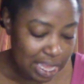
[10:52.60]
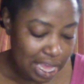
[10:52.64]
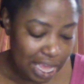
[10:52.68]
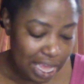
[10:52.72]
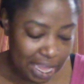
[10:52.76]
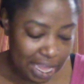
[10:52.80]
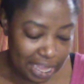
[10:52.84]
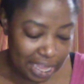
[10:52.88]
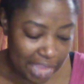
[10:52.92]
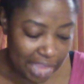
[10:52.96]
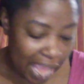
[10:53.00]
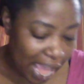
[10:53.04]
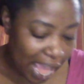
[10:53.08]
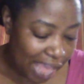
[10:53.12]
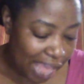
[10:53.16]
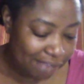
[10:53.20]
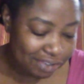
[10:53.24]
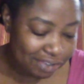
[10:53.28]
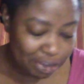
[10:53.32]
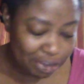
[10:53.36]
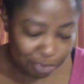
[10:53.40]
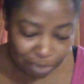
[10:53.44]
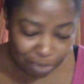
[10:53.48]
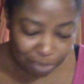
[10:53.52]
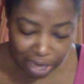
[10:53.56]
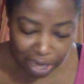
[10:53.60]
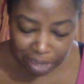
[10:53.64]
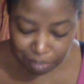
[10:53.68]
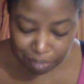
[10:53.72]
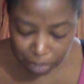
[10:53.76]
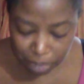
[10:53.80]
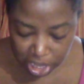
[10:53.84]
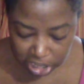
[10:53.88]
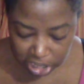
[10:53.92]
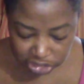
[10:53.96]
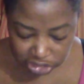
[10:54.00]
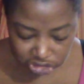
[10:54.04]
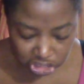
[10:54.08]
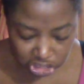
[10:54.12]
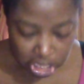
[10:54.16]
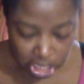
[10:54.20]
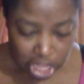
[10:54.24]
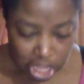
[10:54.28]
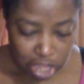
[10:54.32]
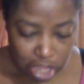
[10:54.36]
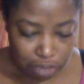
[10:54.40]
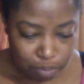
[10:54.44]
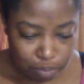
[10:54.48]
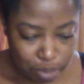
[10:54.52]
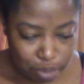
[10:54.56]
I haven't read much,
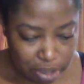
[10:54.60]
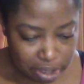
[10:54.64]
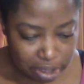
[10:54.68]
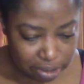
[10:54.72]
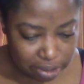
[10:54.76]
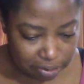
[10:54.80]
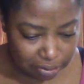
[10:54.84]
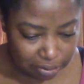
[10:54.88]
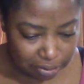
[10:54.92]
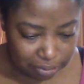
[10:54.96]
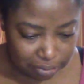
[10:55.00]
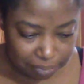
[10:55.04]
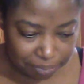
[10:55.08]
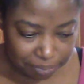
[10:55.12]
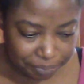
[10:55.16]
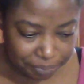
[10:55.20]
but